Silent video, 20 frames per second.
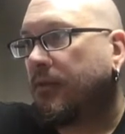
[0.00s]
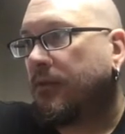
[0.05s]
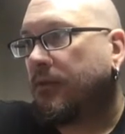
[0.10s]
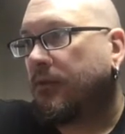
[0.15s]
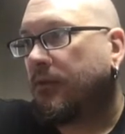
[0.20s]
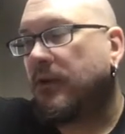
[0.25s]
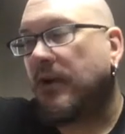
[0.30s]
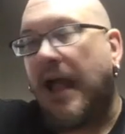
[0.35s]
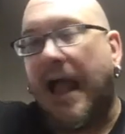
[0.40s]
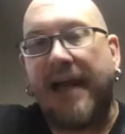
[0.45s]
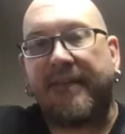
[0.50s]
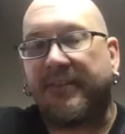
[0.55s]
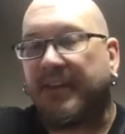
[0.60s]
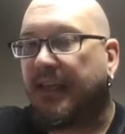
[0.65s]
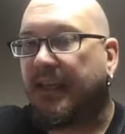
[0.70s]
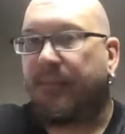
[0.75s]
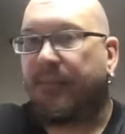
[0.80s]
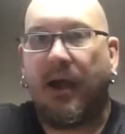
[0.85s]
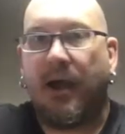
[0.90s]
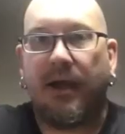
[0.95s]
You don't have to
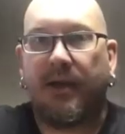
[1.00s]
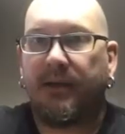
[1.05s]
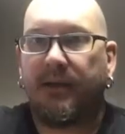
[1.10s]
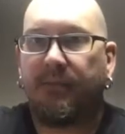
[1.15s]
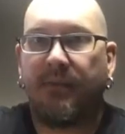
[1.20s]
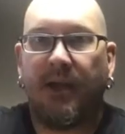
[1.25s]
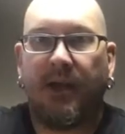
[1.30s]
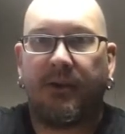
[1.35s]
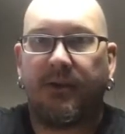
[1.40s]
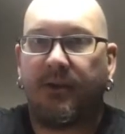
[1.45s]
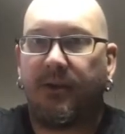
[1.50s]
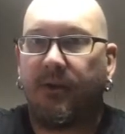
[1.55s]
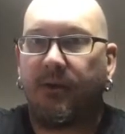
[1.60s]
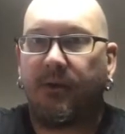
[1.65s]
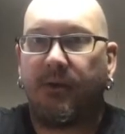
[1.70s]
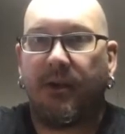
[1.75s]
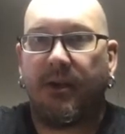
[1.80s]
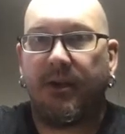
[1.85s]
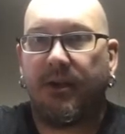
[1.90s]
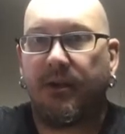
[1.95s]
get beyond your
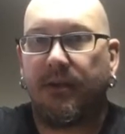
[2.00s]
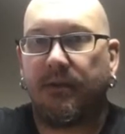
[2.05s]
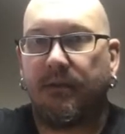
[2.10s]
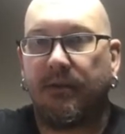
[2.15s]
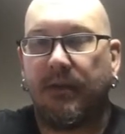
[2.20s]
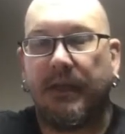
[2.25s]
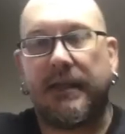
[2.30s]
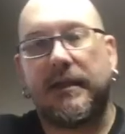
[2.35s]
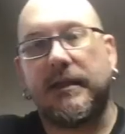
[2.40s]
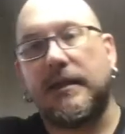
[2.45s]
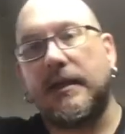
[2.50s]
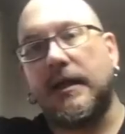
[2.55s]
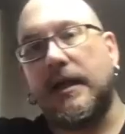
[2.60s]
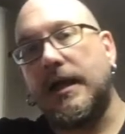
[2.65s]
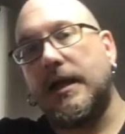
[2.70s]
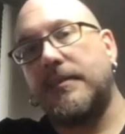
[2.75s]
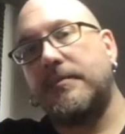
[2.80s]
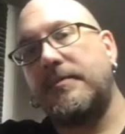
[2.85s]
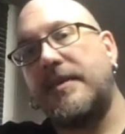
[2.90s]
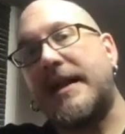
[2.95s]
heroic. Like
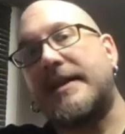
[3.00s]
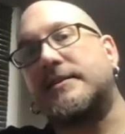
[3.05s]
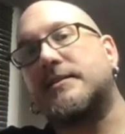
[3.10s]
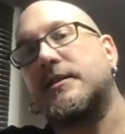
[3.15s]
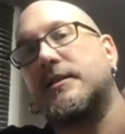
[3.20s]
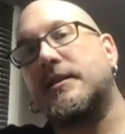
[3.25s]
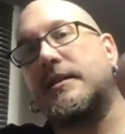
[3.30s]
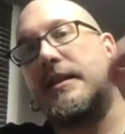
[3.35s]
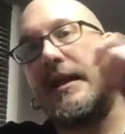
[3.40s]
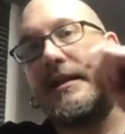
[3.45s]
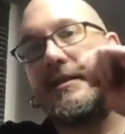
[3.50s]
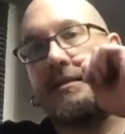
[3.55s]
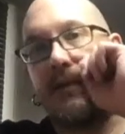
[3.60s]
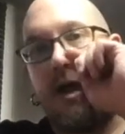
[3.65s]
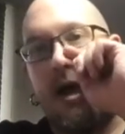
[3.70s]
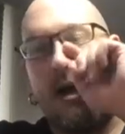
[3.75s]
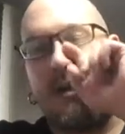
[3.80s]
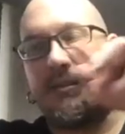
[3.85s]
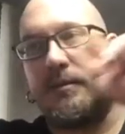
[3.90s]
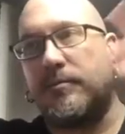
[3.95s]
that's
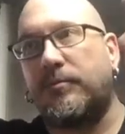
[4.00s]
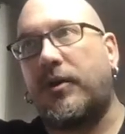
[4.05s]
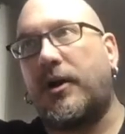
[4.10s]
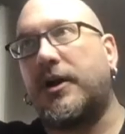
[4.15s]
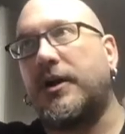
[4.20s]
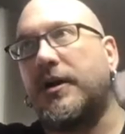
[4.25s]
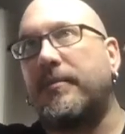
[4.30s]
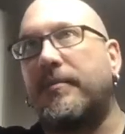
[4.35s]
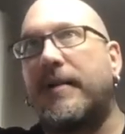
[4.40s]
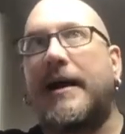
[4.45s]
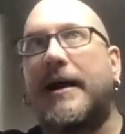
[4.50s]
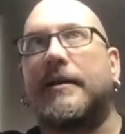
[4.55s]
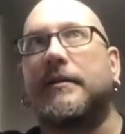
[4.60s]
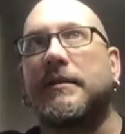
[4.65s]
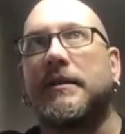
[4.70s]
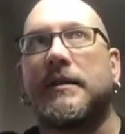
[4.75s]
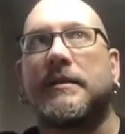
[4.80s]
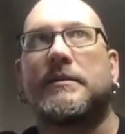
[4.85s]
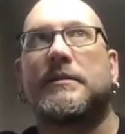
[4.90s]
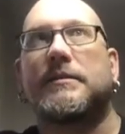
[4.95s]
the awesome part
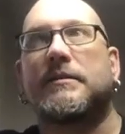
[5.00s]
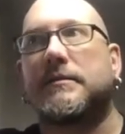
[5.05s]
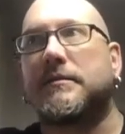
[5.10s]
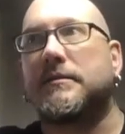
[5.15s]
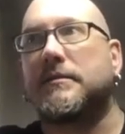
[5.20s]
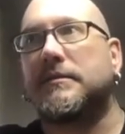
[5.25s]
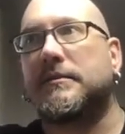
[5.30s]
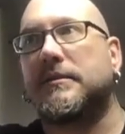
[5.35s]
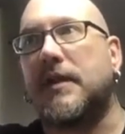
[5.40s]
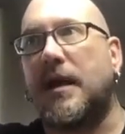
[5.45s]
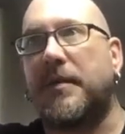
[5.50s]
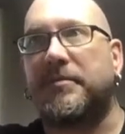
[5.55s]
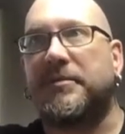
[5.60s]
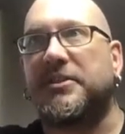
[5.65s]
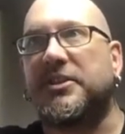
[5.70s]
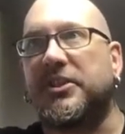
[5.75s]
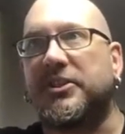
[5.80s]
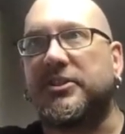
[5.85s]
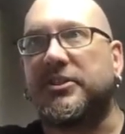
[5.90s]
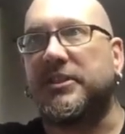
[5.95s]
about this
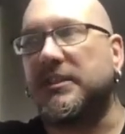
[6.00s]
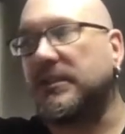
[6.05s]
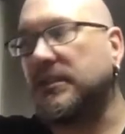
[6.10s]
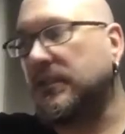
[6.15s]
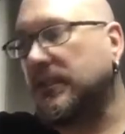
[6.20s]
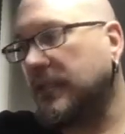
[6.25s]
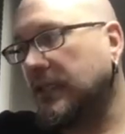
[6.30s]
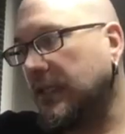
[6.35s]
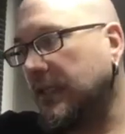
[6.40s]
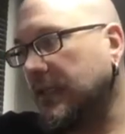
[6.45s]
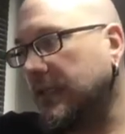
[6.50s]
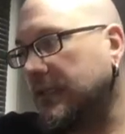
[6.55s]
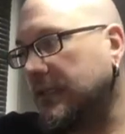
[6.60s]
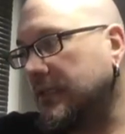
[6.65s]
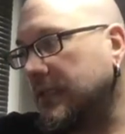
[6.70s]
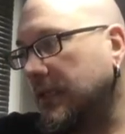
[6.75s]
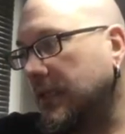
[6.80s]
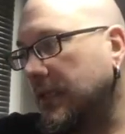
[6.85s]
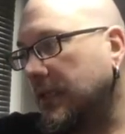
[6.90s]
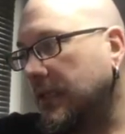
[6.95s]
competition
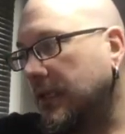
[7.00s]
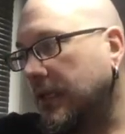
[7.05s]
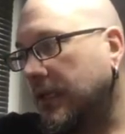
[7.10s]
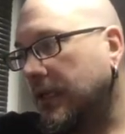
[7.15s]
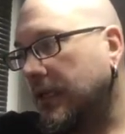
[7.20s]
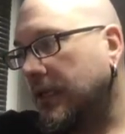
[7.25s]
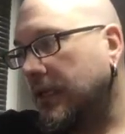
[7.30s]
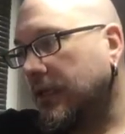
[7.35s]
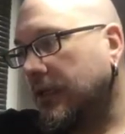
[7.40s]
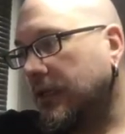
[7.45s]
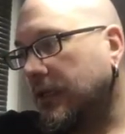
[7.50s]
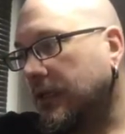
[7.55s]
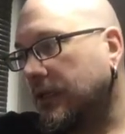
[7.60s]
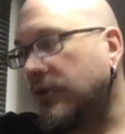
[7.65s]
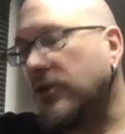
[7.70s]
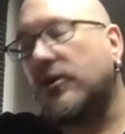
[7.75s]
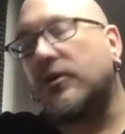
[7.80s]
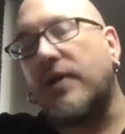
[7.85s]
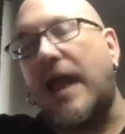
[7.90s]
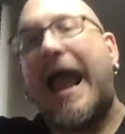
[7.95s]
is
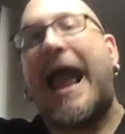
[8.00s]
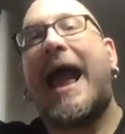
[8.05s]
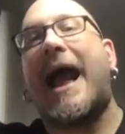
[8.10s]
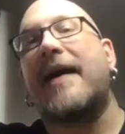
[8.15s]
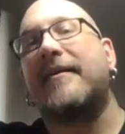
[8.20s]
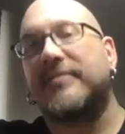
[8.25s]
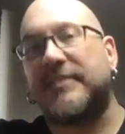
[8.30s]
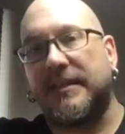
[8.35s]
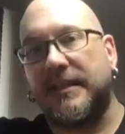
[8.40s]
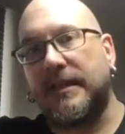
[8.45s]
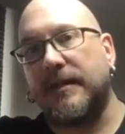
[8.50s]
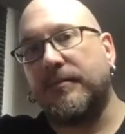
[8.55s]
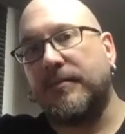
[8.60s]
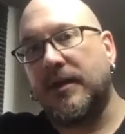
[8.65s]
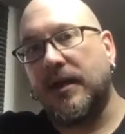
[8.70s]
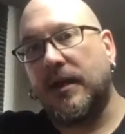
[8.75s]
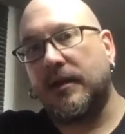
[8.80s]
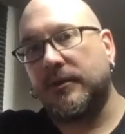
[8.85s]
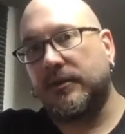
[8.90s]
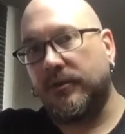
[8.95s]
you don't have to get
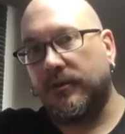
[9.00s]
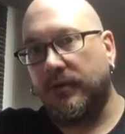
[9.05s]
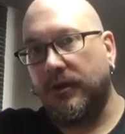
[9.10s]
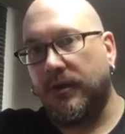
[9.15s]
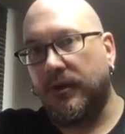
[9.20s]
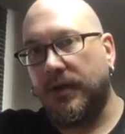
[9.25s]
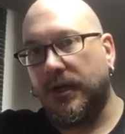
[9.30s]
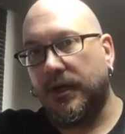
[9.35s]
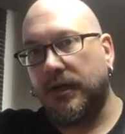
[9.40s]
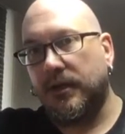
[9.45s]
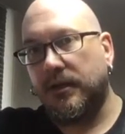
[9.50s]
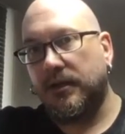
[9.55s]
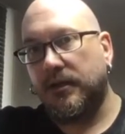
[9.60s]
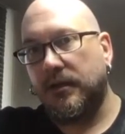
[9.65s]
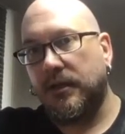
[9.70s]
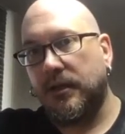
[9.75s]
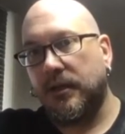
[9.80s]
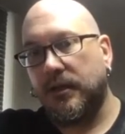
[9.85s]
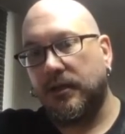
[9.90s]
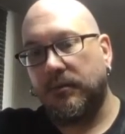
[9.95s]
beyond heroic,
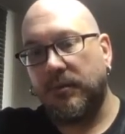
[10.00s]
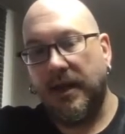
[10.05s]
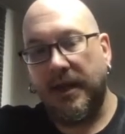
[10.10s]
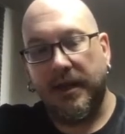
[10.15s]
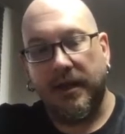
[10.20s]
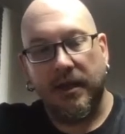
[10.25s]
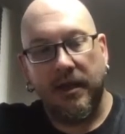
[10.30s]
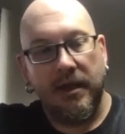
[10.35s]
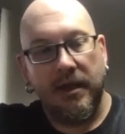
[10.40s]
right?